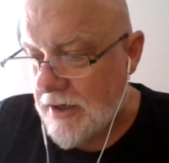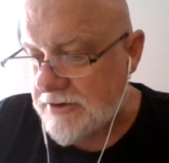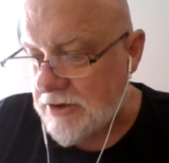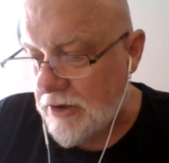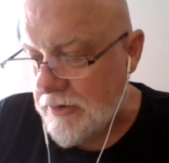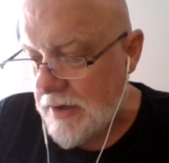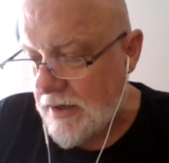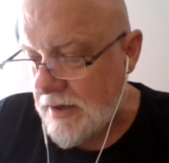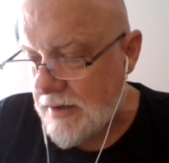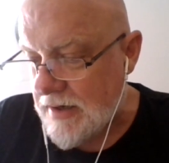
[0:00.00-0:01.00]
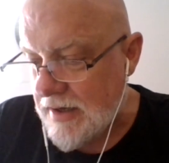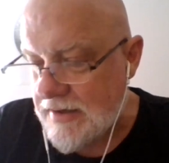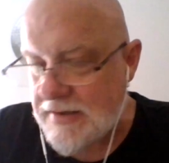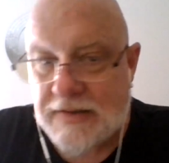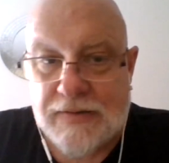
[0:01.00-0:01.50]
Star Trek
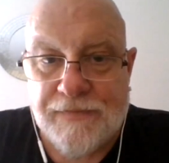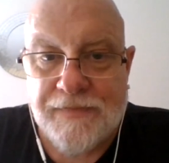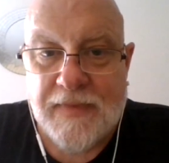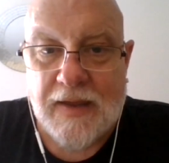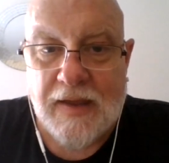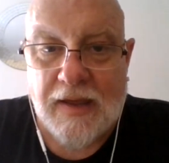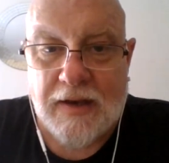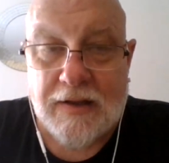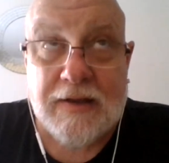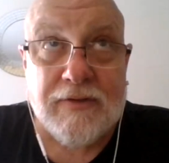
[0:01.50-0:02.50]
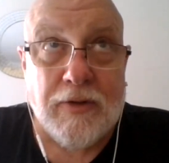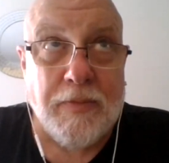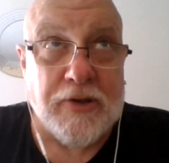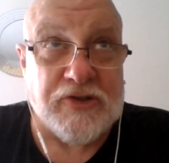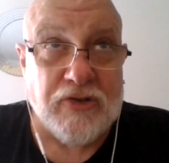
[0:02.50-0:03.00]
next, and I'll have a little
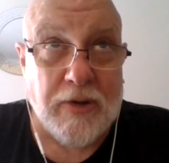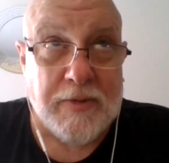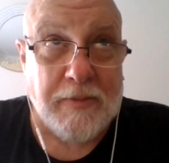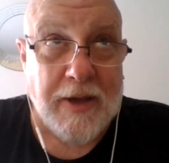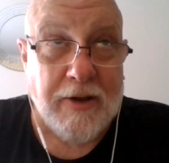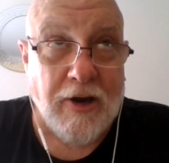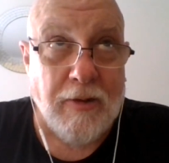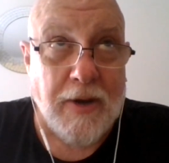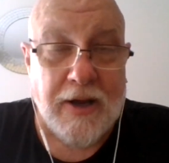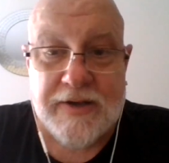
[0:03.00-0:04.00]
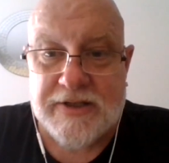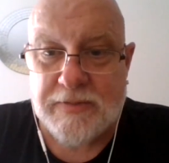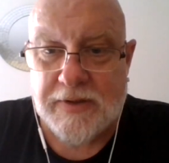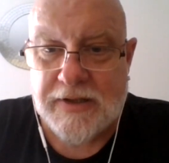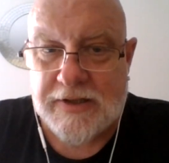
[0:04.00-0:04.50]
postscript about Garb August,
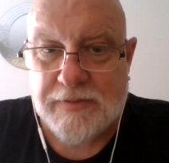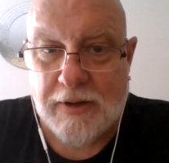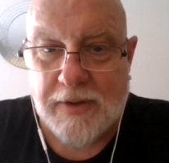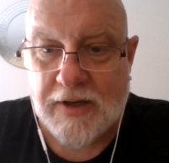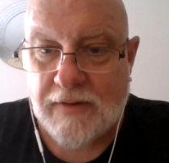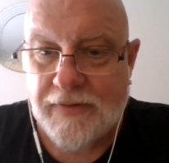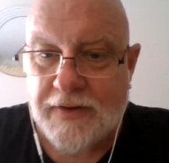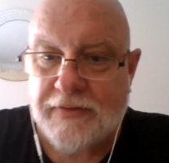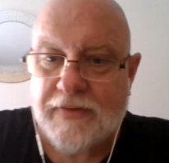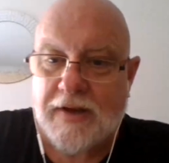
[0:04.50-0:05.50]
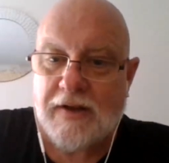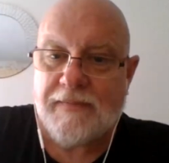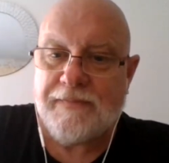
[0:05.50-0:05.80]
but that's probably enough for this video.